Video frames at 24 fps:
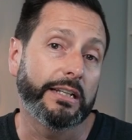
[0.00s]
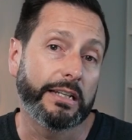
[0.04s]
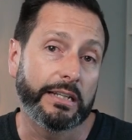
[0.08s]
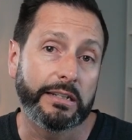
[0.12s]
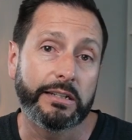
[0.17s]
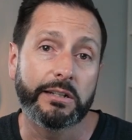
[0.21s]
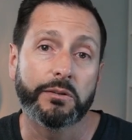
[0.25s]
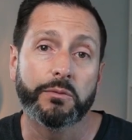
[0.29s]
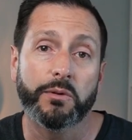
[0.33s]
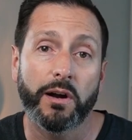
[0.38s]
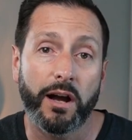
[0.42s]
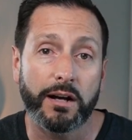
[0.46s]

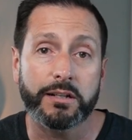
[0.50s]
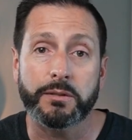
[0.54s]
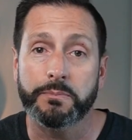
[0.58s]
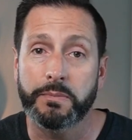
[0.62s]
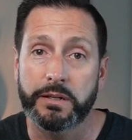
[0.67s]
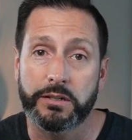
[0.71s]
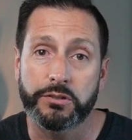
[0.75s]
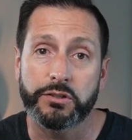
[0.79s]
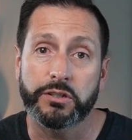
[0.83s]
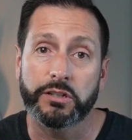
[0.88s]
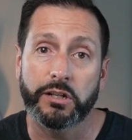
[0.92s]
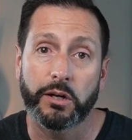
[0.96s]
Indian Rocks
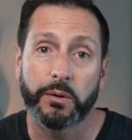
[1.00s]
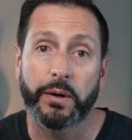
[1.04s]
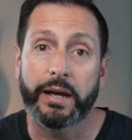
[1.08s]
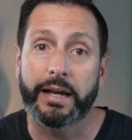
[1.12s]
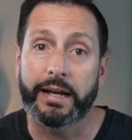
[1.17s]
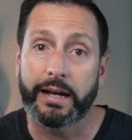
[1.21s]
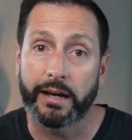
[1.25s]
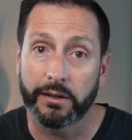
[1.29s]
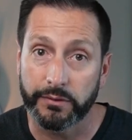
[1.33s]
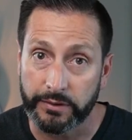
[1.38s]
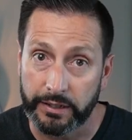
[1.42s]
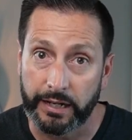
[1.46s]
Beach and go
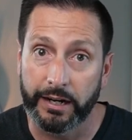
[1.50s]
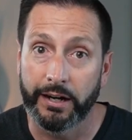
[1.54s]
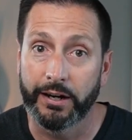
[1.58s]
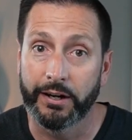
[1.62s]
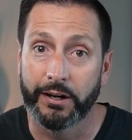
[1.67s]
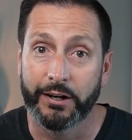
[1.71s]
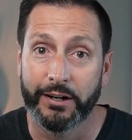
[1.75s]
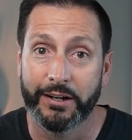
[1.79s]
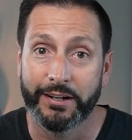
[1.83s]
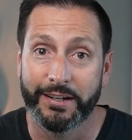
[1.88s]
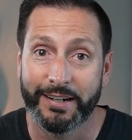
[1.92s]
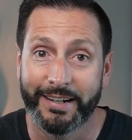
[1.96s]
hang out
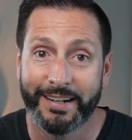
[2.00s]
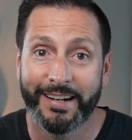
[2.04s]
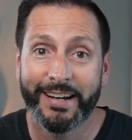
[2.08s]
there